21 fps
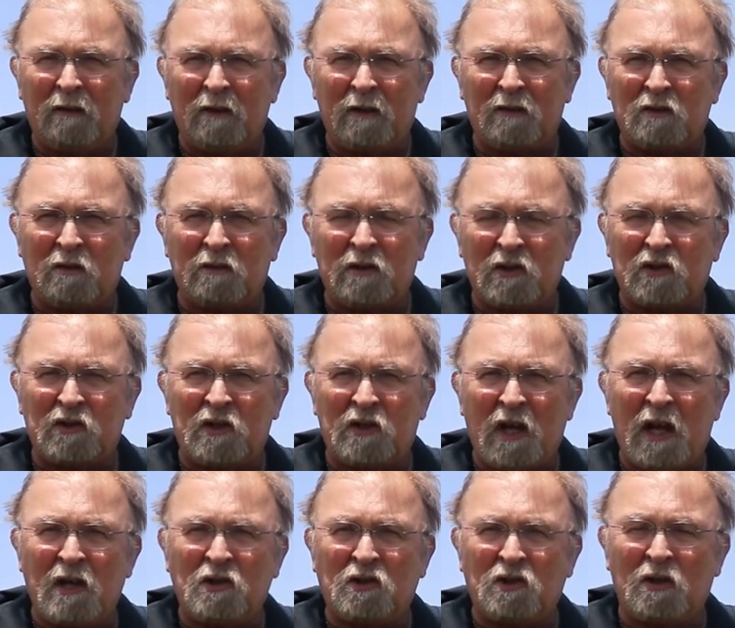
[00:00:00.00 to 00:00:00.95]
So the
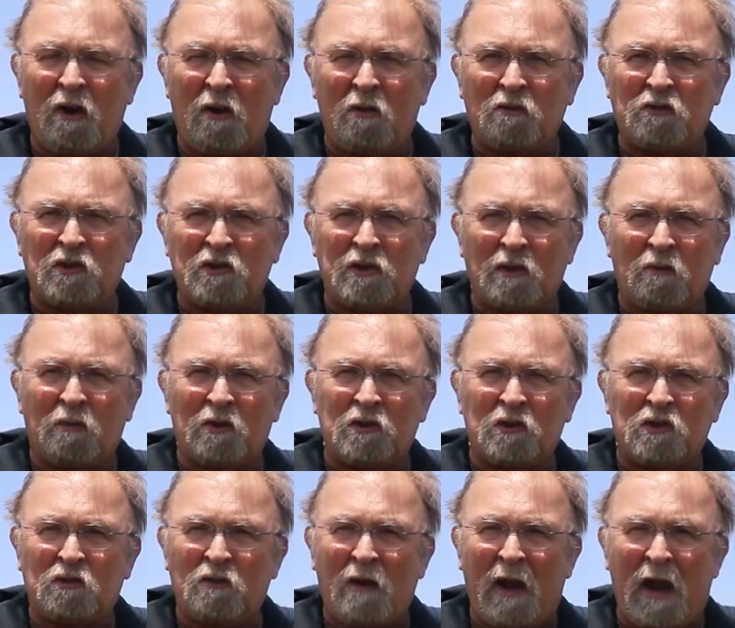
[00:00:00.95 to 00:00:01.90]
stagecoaches that were
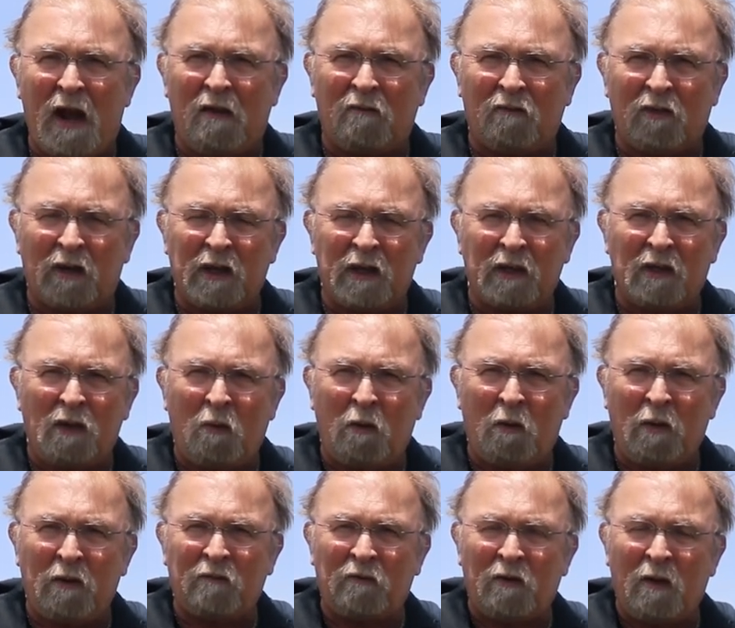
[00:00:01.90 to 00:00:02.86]
traveling,
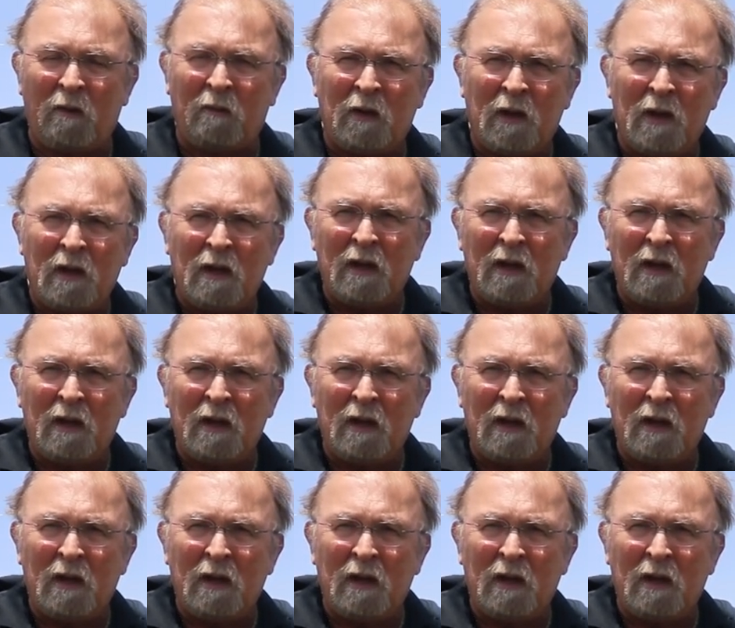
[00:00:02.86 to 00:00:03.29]
going from,